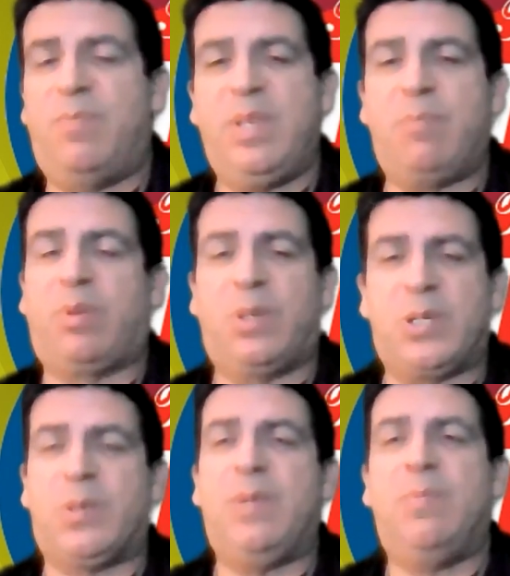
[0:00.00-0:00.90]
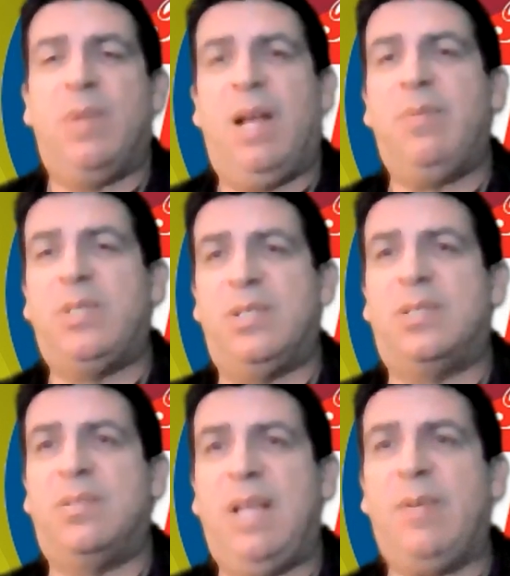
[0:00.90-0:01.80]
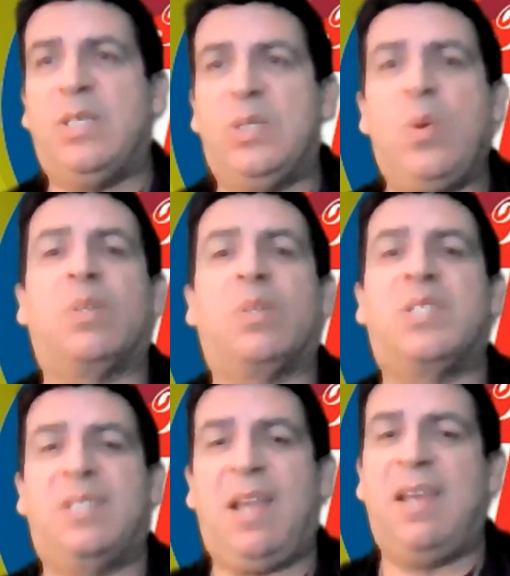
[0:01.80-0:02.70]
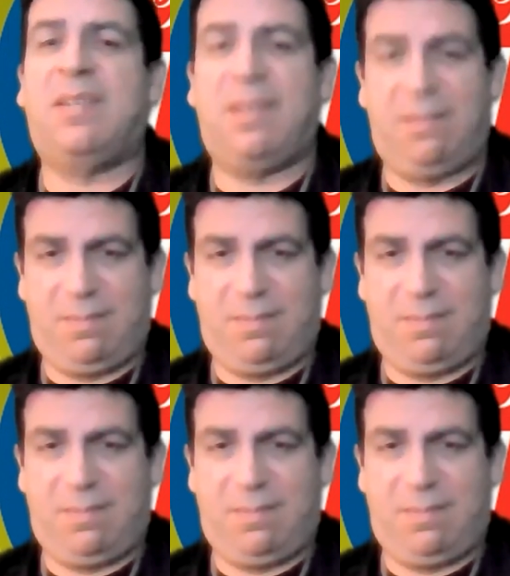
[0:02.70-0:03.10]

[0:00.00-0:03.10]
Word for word: being belligerent. That was his that was his normal state.